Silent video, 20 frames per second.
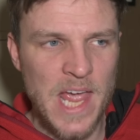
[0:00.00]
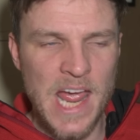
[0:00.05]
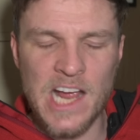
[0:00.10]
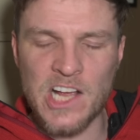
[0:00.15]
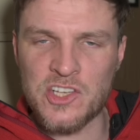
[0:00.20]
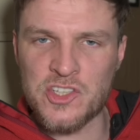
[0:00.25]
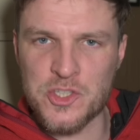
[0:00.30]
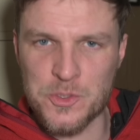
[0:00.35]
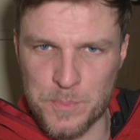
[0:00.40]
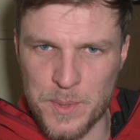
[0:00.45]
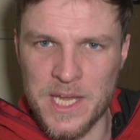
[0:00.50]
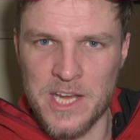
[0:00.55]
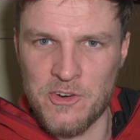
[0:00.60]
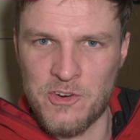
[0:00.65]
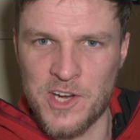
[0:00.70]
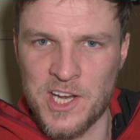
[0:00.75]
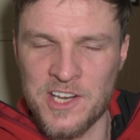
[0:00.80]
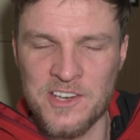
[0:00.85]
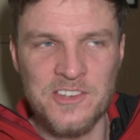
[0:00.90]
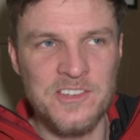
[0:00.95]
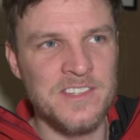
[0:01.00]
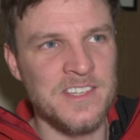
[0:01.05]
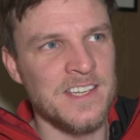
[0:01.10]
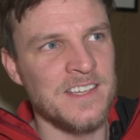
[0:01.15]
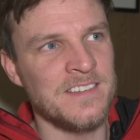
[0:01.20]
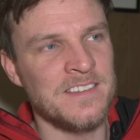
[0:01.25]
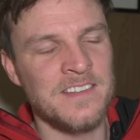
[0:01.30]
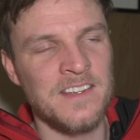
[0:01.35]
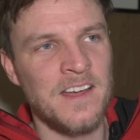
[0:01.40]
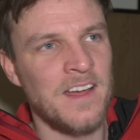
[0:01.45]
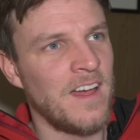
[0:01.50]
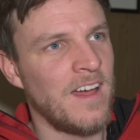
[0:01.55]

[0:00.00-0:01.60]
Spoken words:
experiences.